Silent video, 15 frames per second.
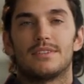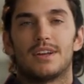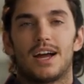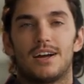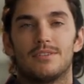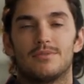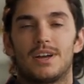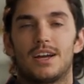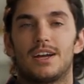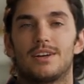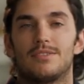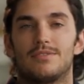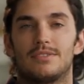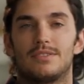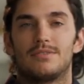Hack
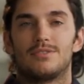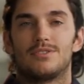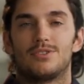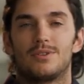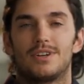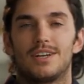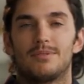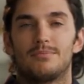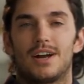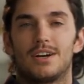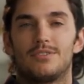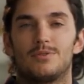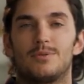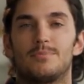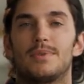5. Streaky
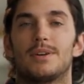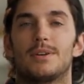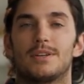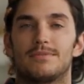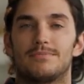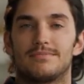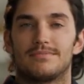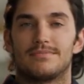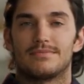bathroom mirror?